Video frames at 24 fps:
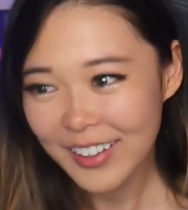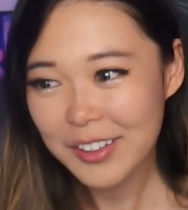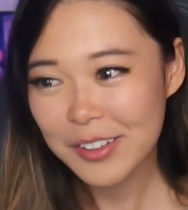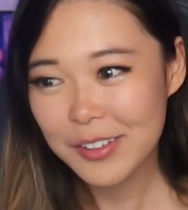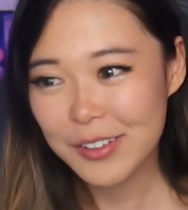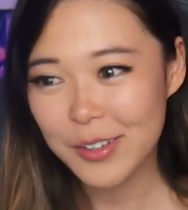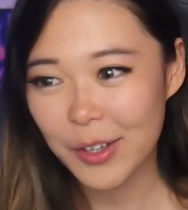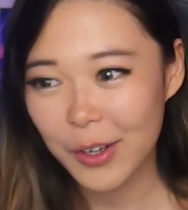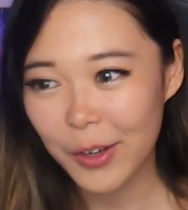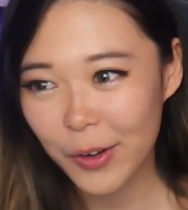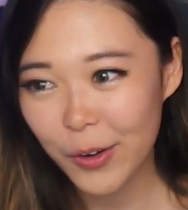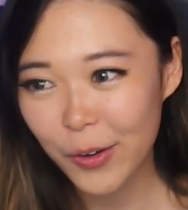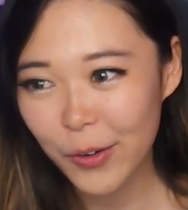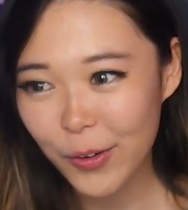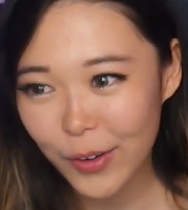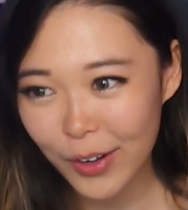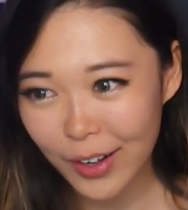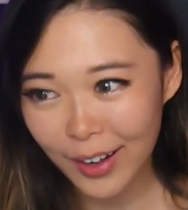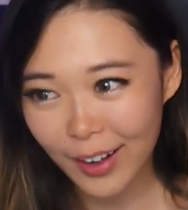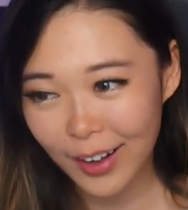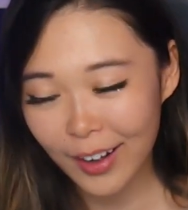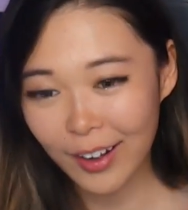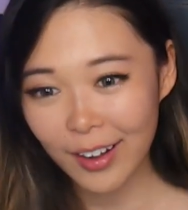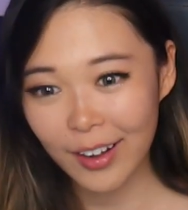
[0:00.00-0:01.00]
So
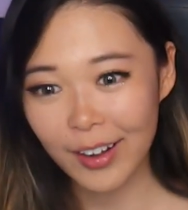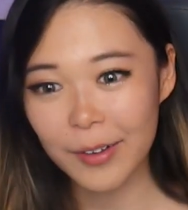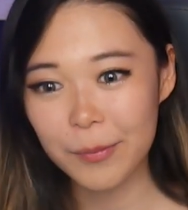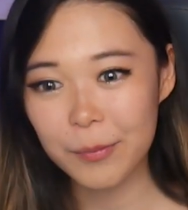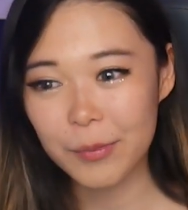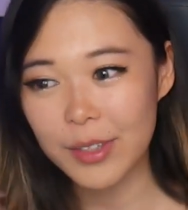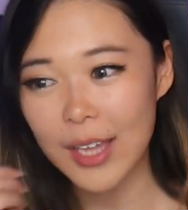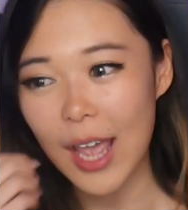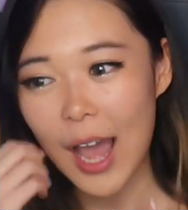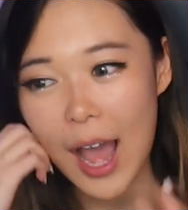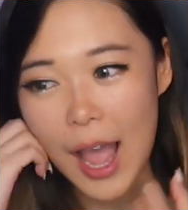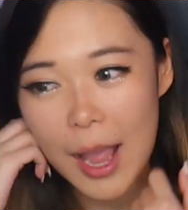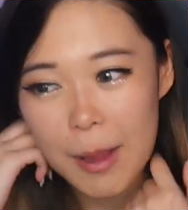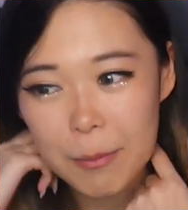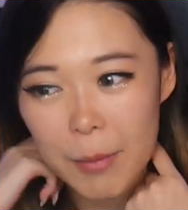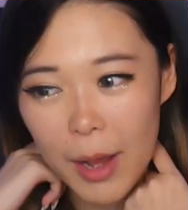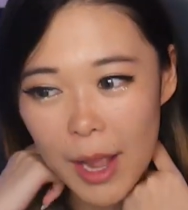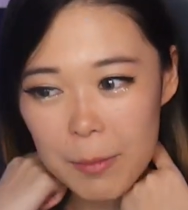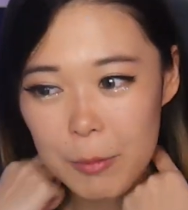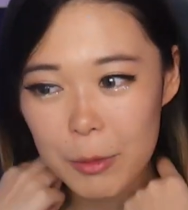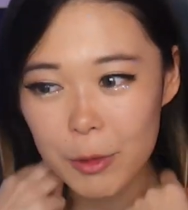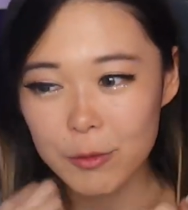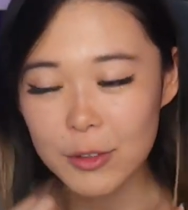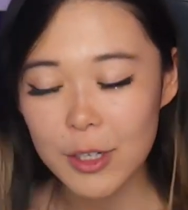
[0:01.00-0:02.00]
uh, yeah, I
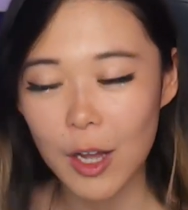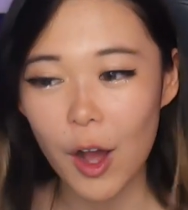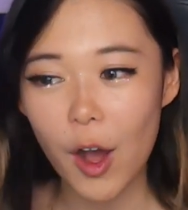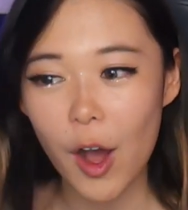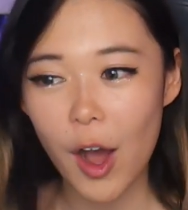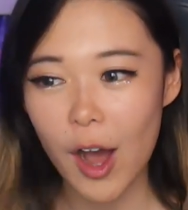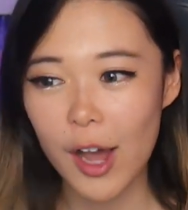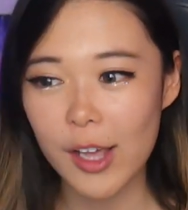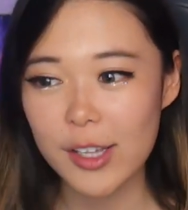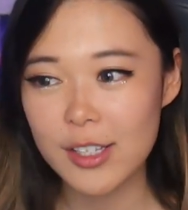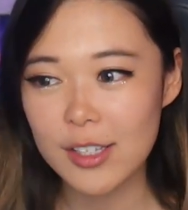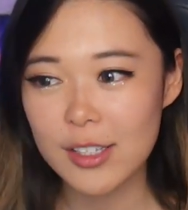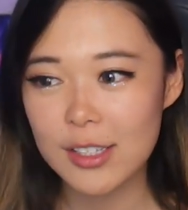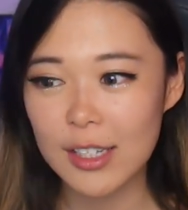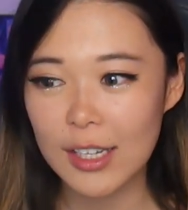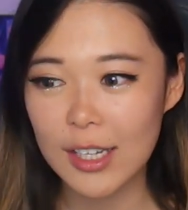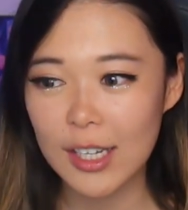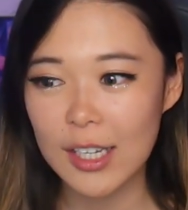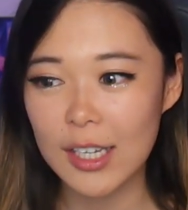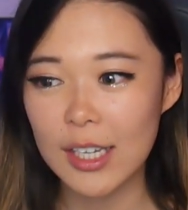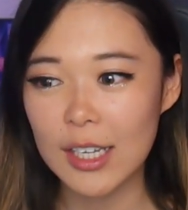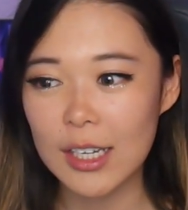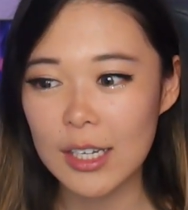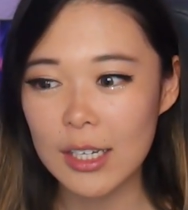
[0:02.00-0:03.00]
might move to
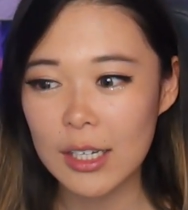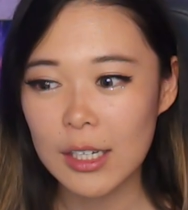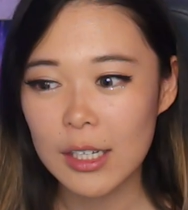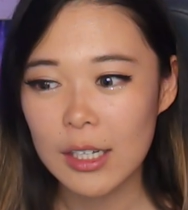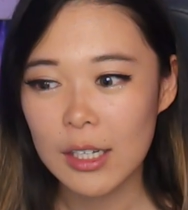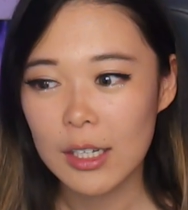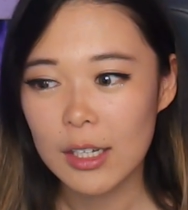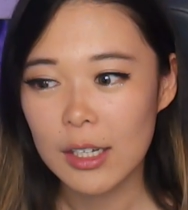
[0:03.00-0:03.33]
Austin.